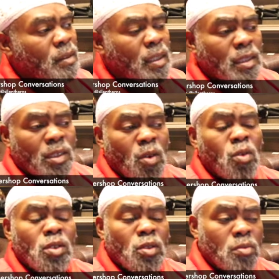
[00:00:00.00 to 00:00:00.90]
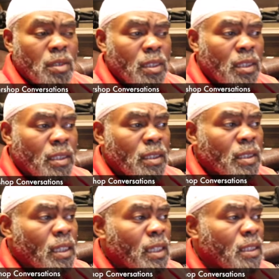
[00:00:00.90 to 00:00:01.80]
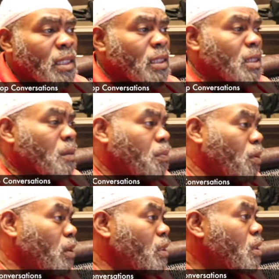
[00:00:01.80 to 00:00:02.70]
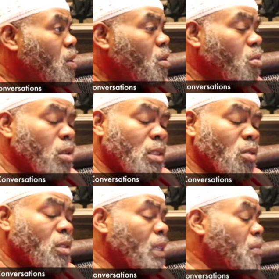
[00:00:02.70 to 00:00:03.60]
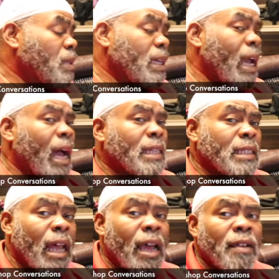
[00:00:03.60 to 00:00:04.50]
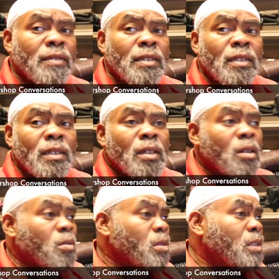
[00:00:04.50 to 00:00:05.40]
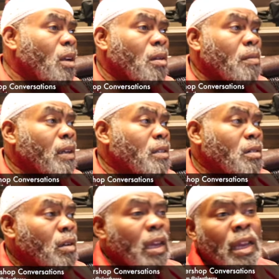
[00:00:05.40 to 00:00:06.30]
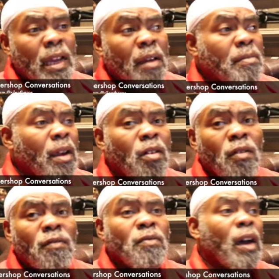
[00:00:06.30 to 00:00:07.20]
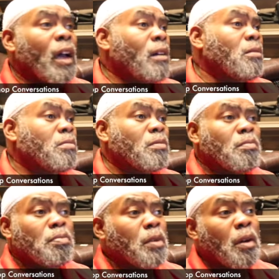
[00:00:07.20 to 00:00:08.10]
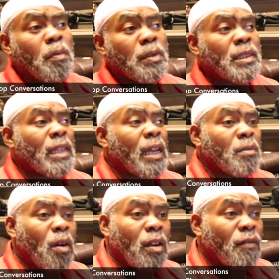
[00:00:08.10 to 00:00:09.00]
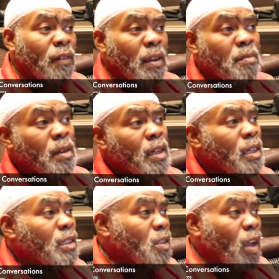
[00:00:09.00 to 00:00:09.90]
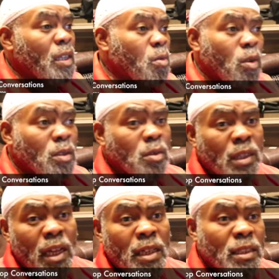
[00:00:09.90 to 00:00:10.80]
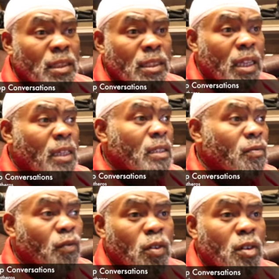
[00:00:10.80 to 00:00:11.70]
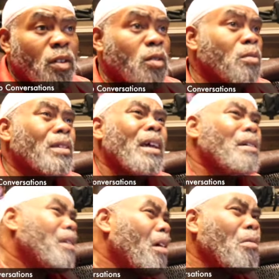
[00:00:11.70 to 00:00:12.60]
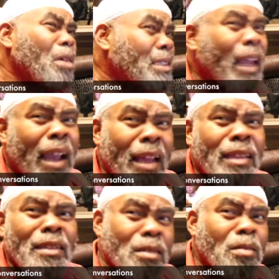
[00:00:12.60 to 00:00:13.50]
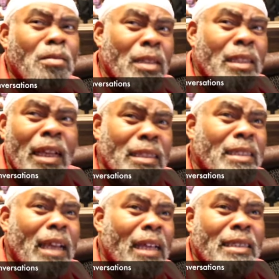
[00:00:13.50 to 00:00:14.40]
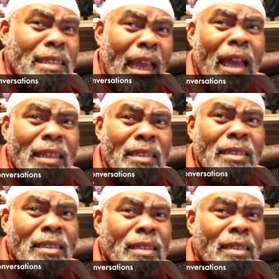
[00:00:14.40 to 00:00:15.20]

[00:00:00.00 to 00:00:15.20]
This social media is getting to the point we so deep in the guys' lives you talking about, you know, hey, I'm not going to, I don't, we ain't going to put this guy in the Hall of Fame because all he was was hanes instead of Fruit of the Looms. Yo, what does got to do whether or not this guy's a talent?